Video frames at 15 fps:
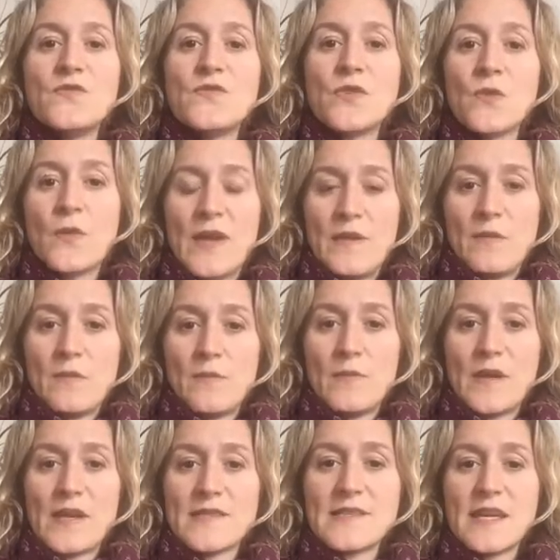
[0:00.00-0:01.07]
do it,
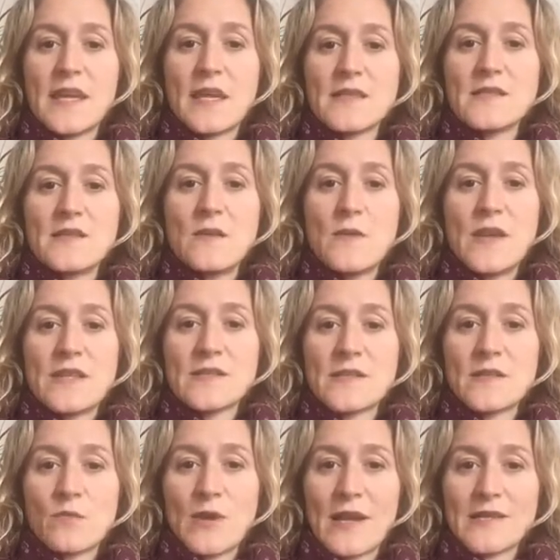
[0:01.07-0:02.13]
because it gets you
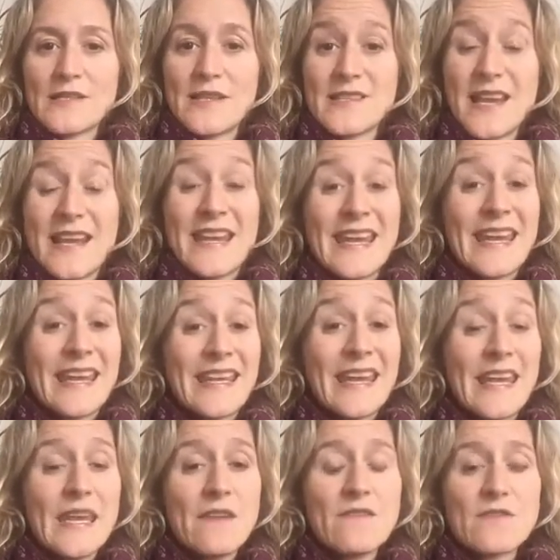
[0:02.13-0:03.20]
into the practice, and it can
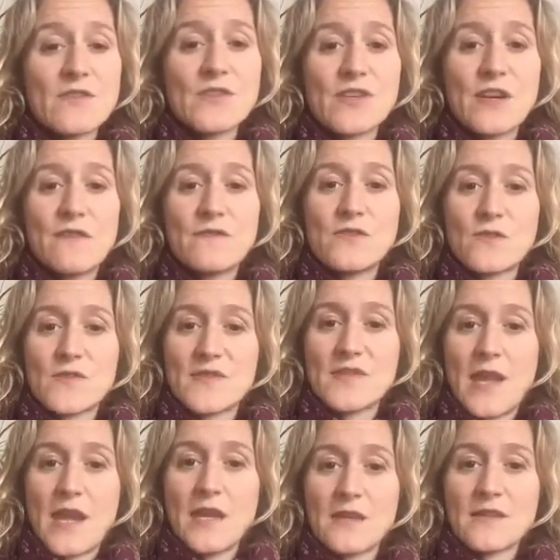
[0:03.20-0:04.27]
even shift your
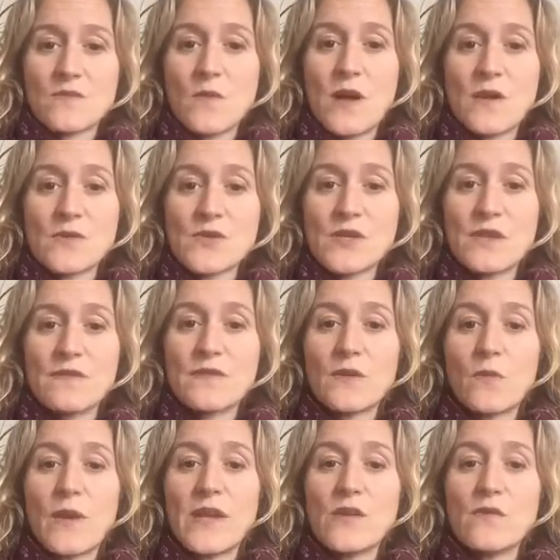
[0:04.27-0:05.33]
state as well, shift
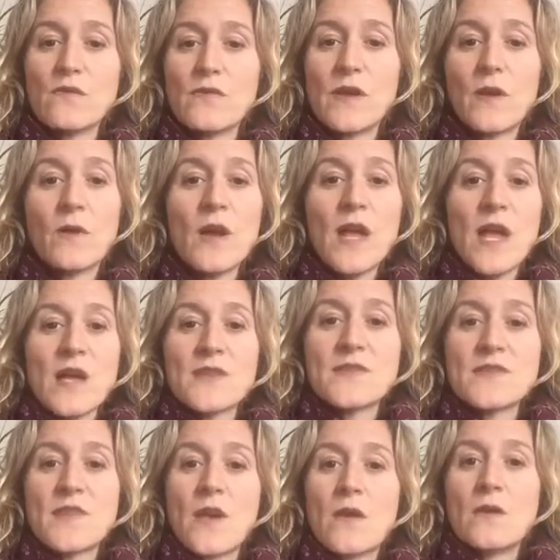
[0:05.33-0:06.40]
the way you feel.
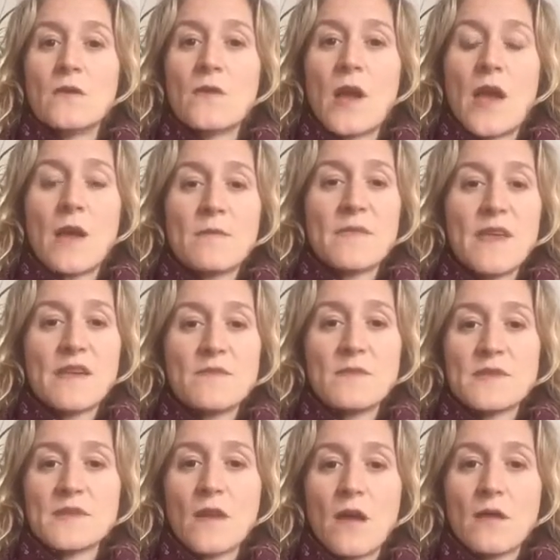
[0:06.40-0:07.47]
So there's
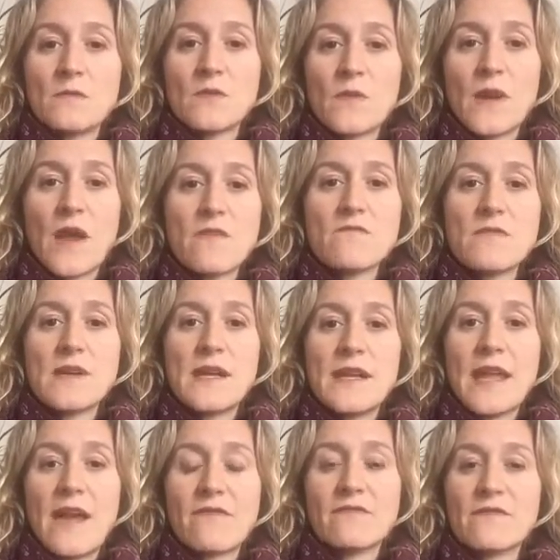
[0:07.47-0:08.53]
been times when I
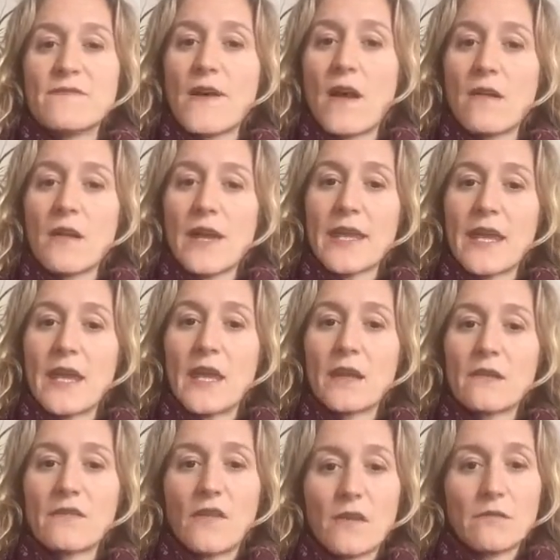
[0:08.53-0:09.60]
really haven't felt like it,
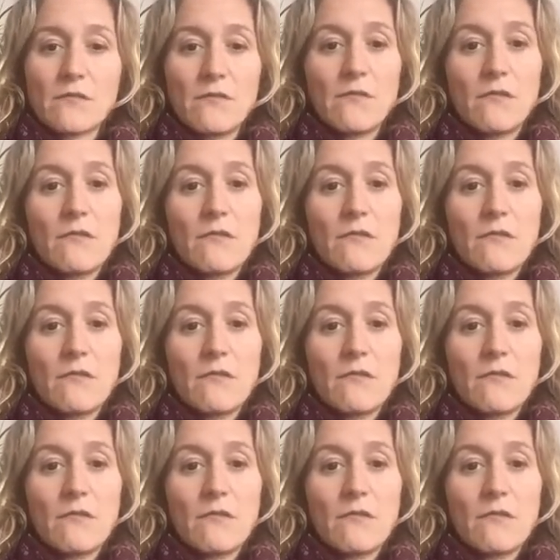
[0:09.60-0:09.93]
and I felt like,